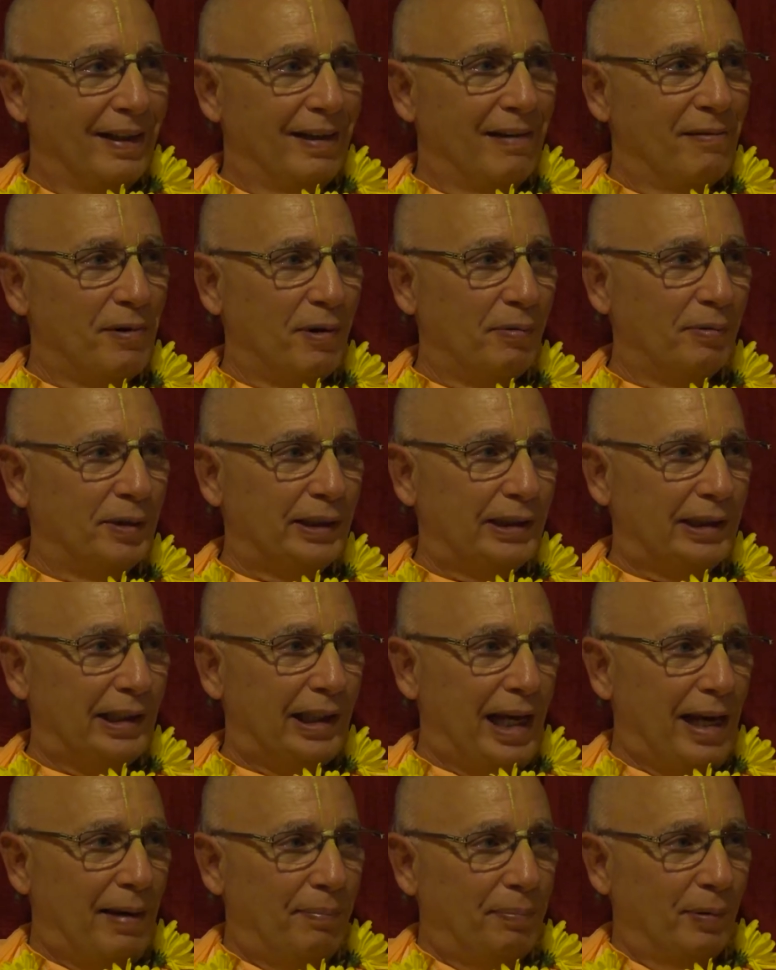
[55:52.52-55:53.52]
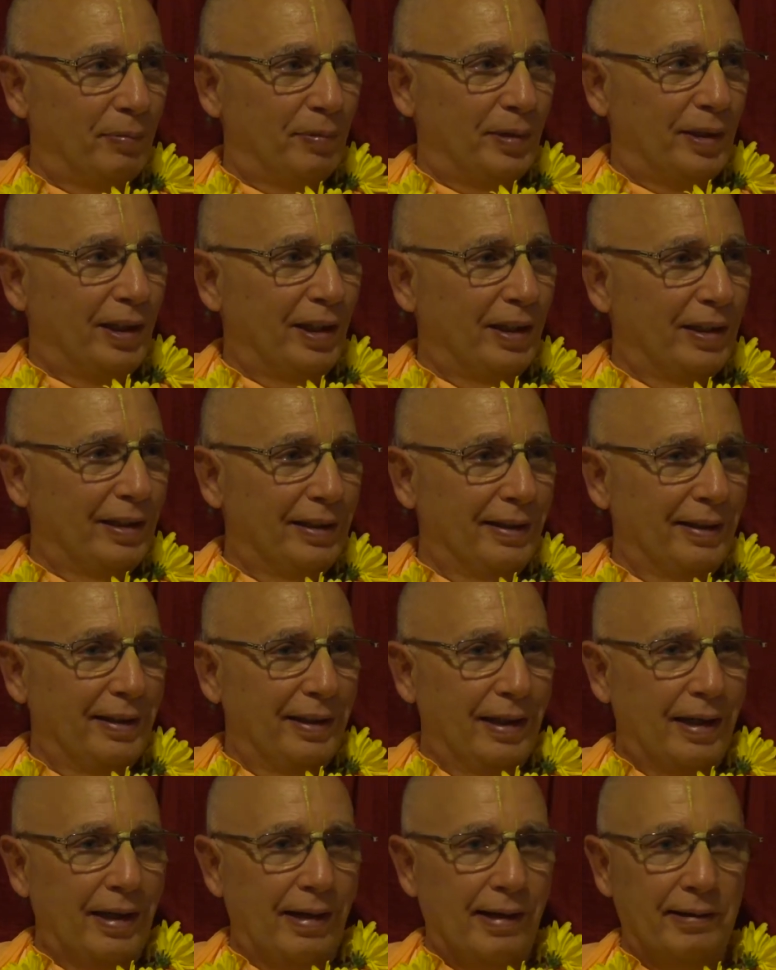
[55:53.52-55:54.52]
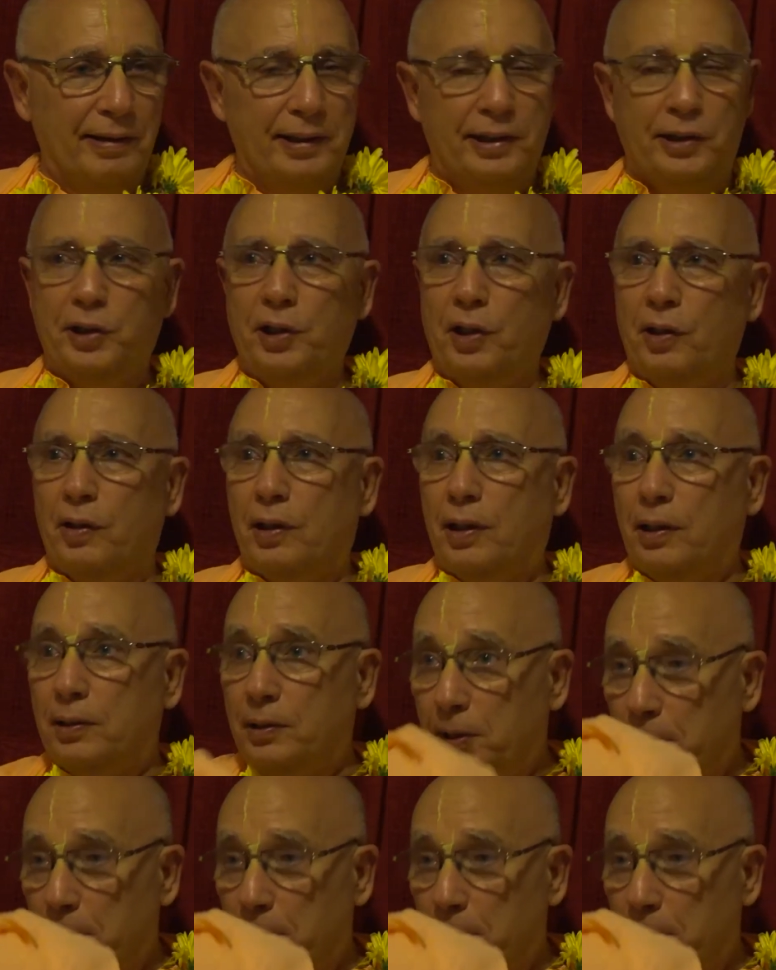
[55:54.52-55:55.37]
What was it happened with Hari Charan?